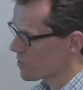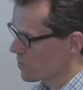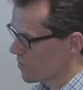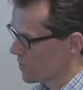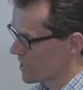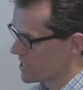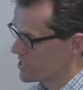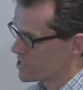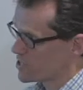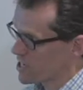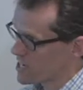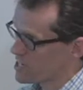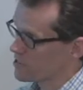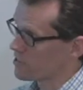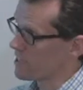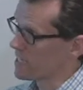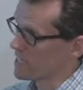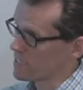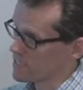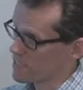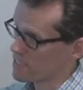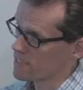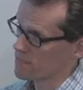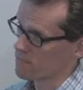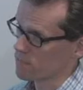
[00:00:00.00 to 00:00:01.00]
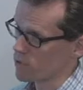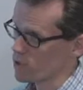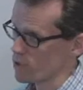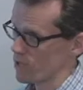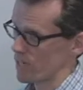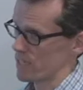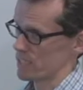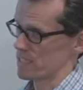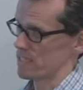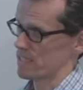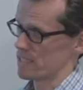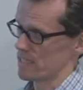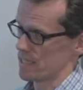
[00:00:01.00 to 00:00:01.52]
we generate some
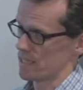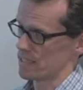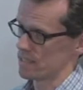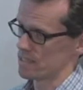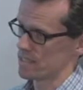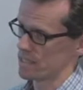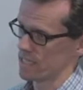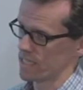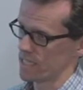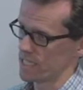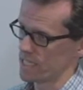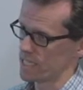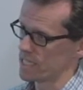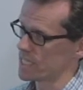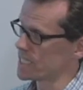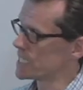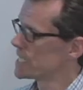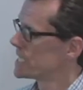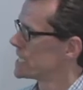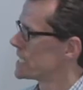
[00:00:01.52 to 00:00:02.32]
more XSLT